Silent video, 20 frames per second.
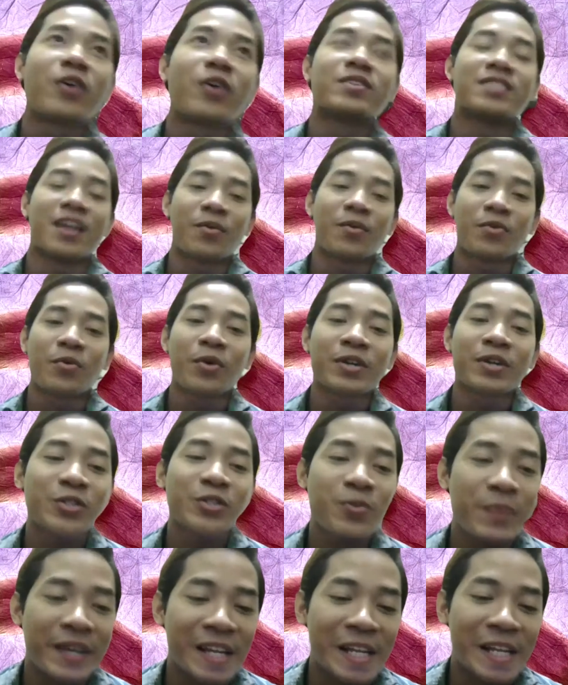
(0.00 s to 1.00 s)
like we want it to
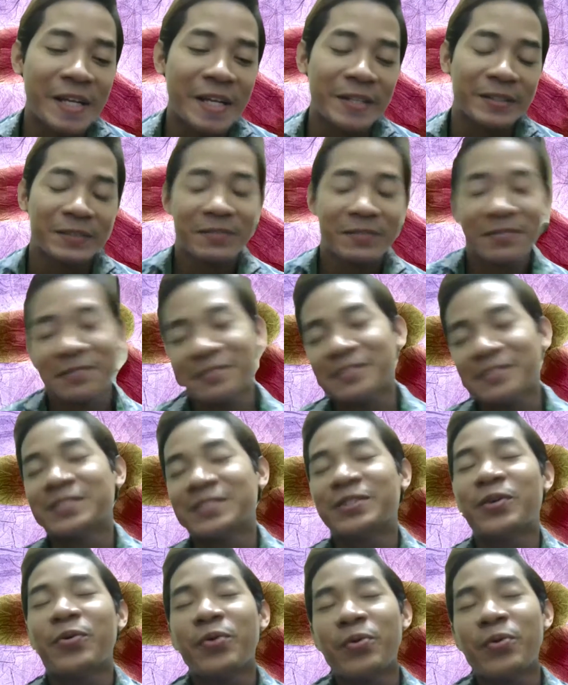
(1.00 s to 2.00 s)
be clinical.
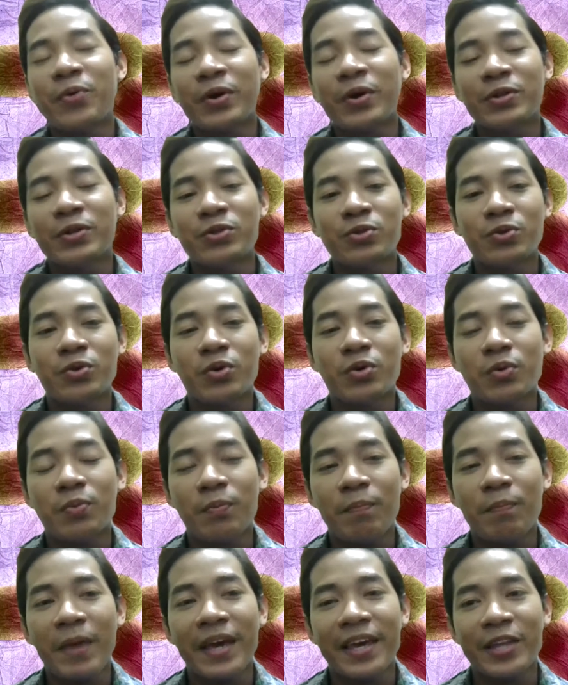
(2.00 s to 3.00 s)
So we want to
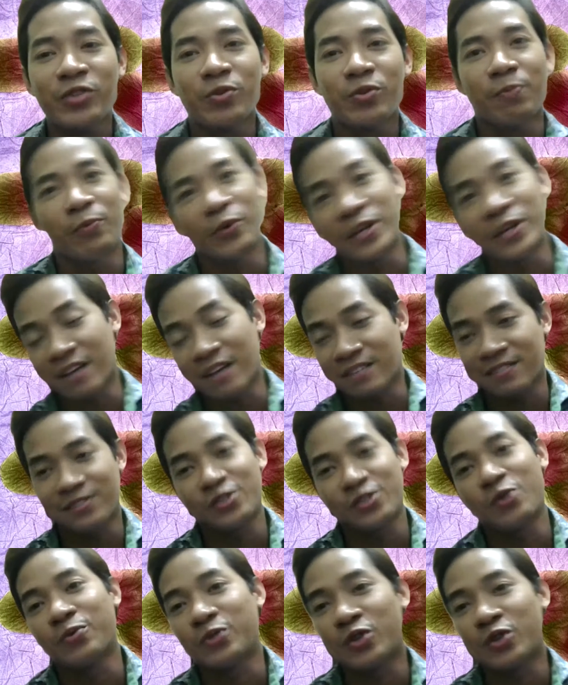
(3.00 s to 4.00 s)
make it into product
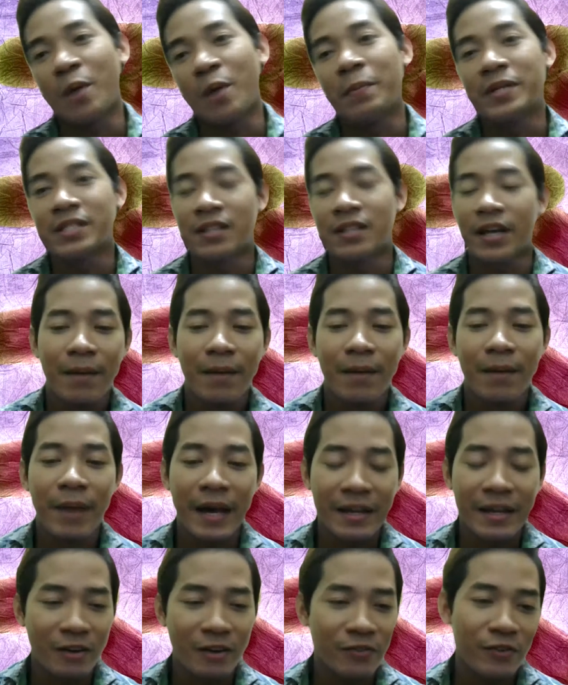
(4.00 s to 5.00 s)
to commercialize.
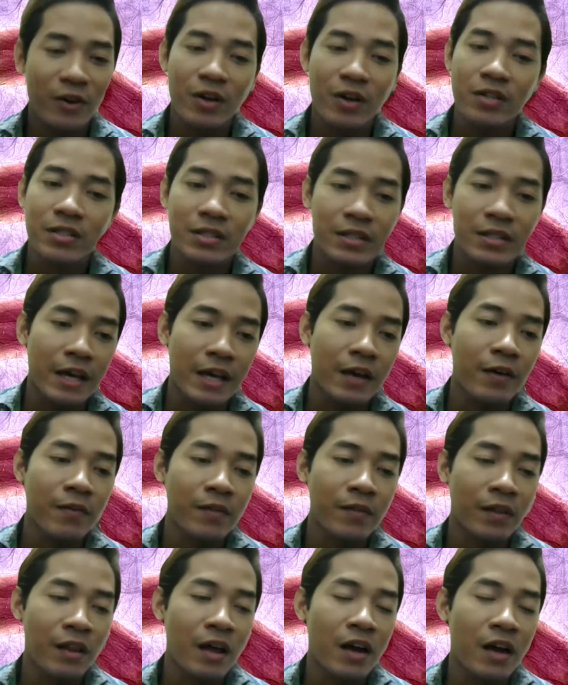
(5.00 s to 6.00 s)
But of course, there are a
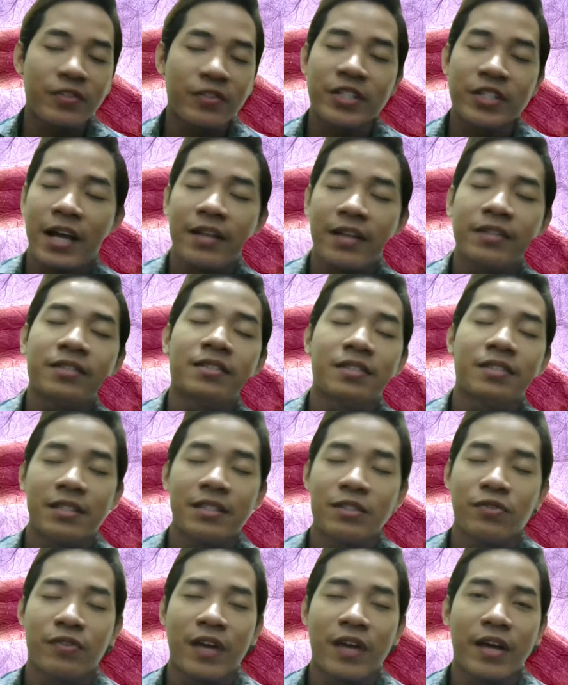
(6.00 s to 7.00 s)
lot of challenge
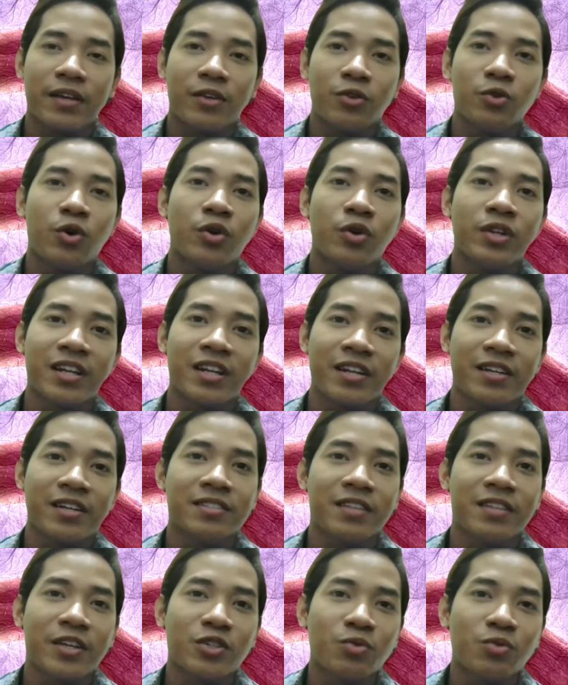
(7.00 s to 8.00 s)
into like you go to clinical
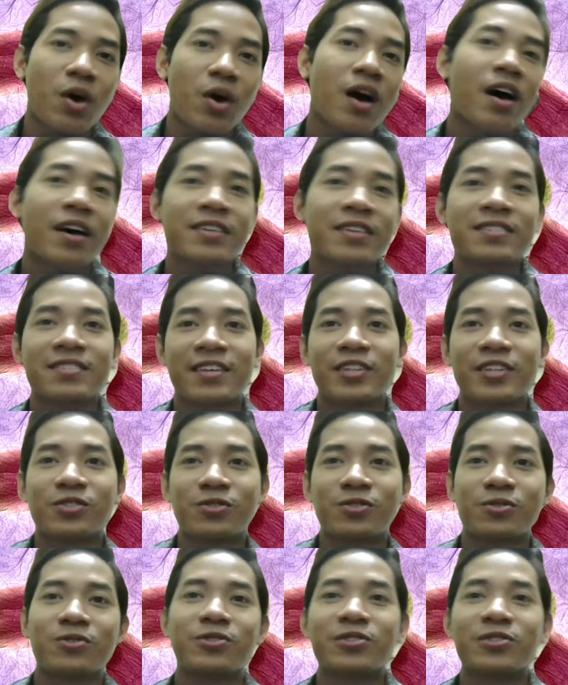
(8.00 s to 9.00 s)
stage 1, stage
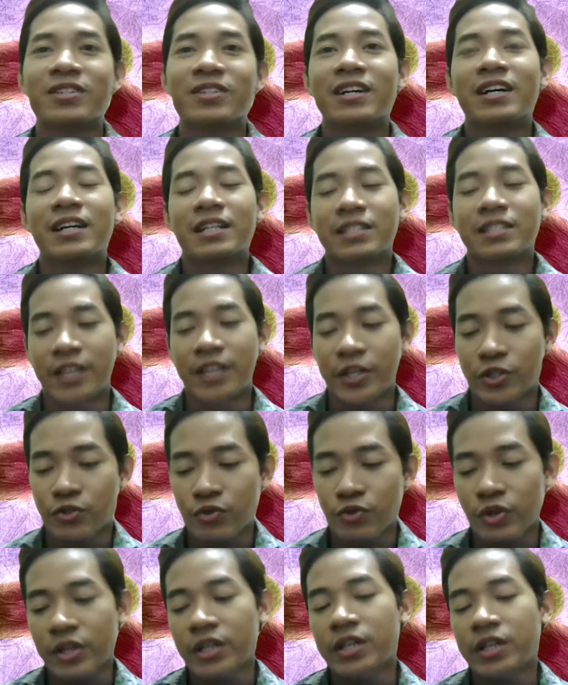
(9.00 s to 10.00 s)
2, stage
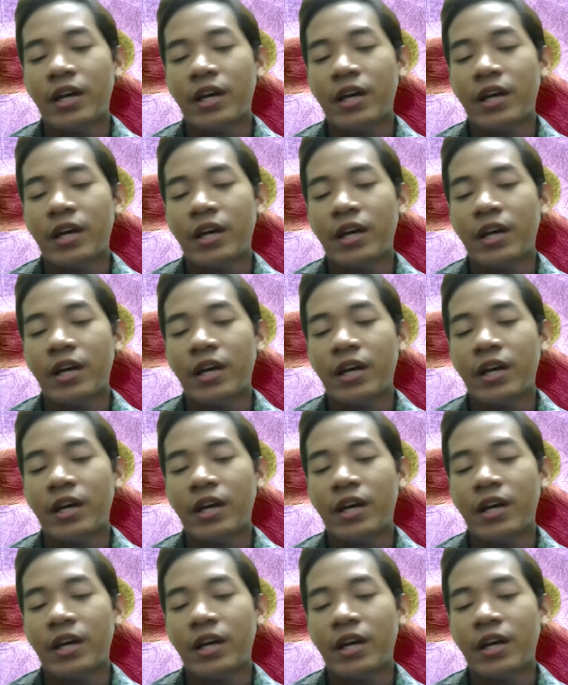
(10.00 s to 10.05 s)
3.